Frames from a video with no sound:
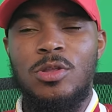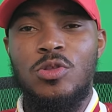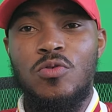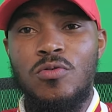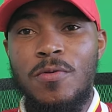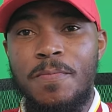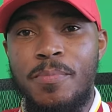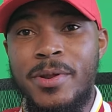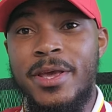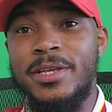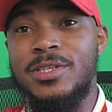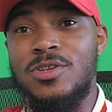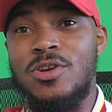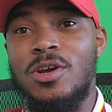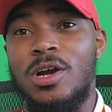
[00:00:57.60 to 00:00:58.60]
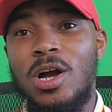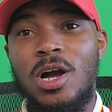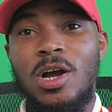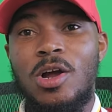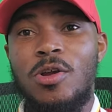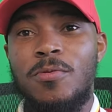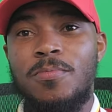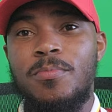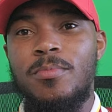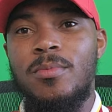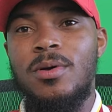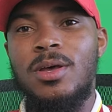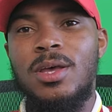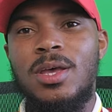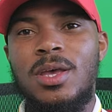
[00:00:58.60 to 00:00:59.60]
To replace Jurgen Klopp,
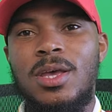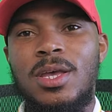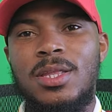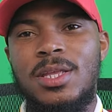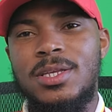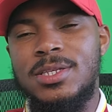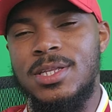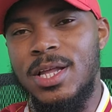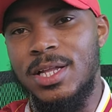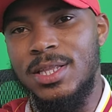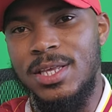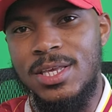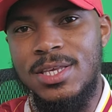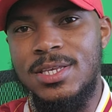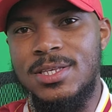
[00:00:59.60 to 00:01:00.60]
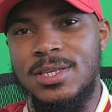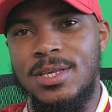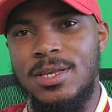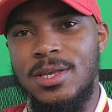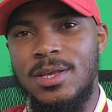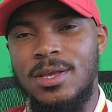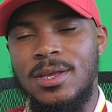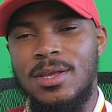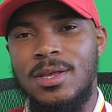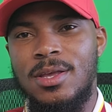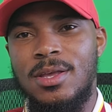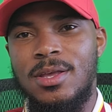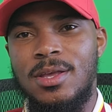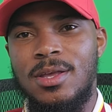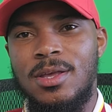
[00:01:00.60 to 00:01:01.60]
it is not easy.
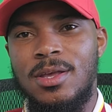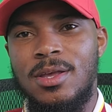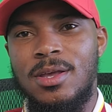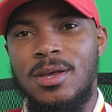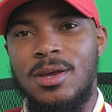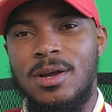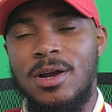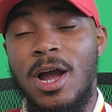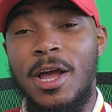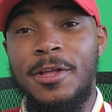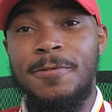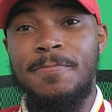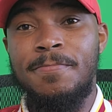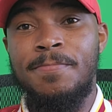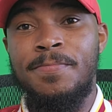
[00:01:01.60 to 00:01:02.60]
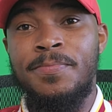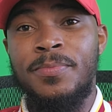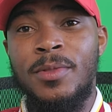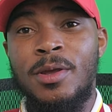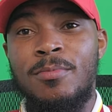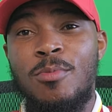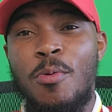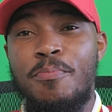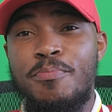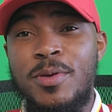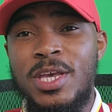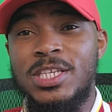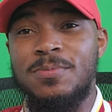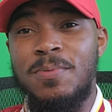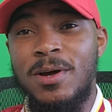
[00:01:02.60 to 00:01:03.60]
Right? But
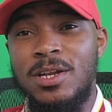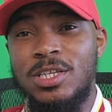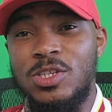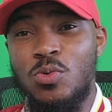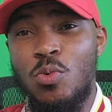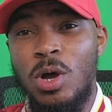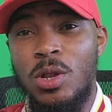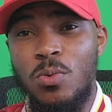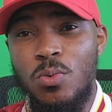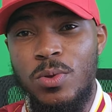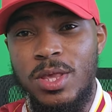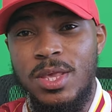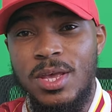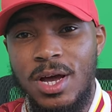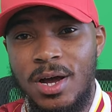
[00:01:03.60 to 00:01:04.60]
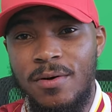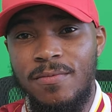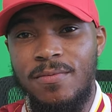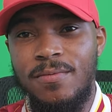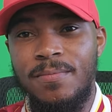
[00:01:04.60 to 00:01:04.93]
based on the squad we have,